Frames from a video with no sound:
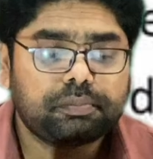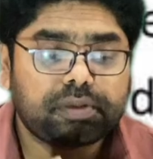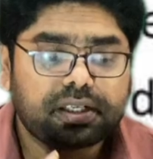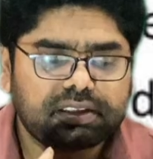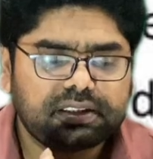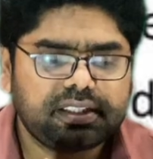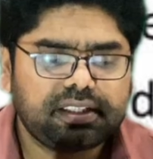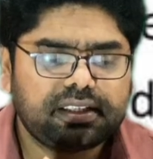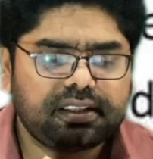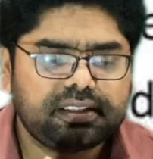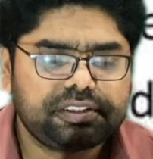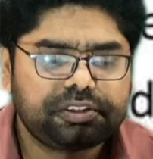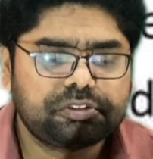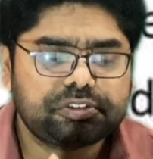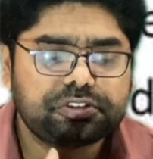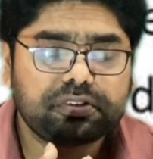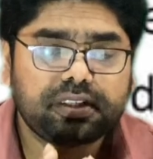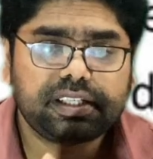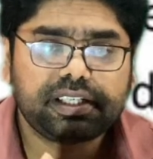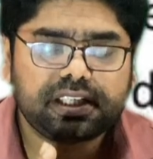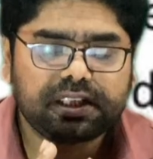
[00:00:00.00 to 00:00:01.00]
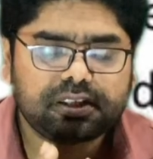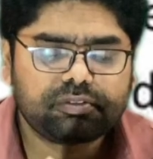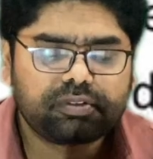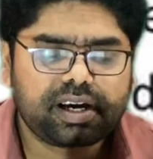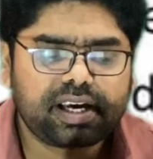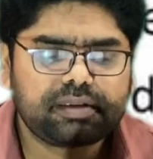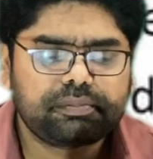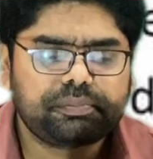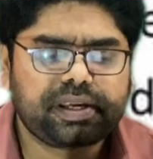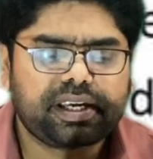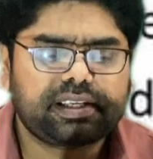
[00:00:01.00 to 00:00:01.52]
but they usually
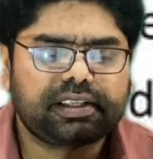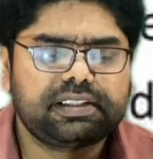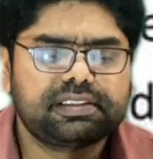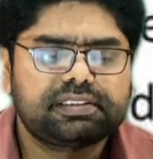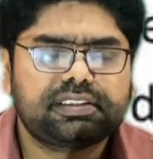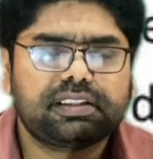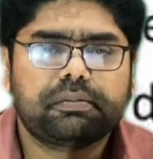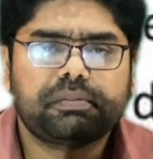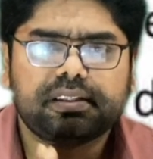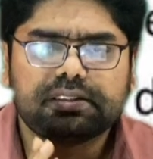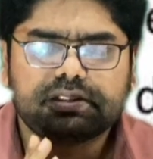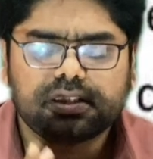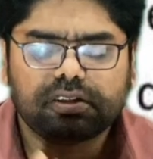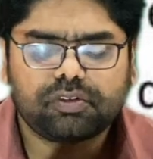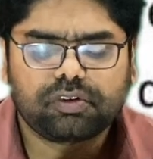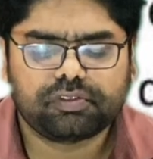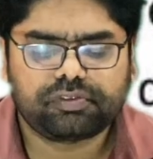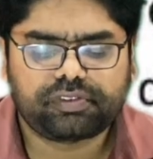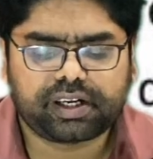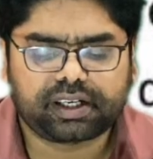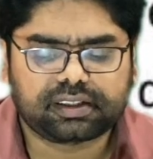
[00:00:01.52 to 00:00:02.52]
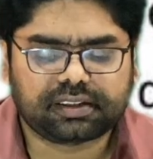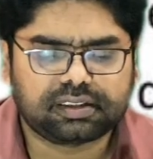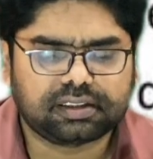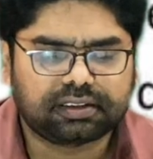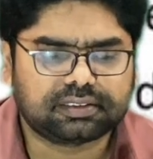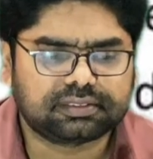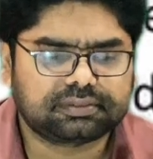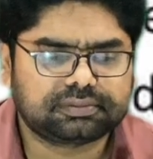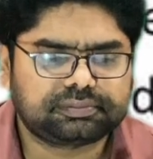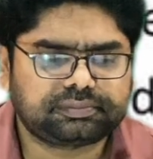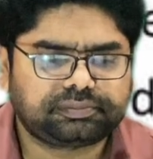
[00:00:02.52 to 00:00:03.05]
require magnesium as a
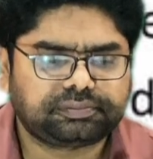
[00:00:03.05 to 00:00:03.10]
cofactor.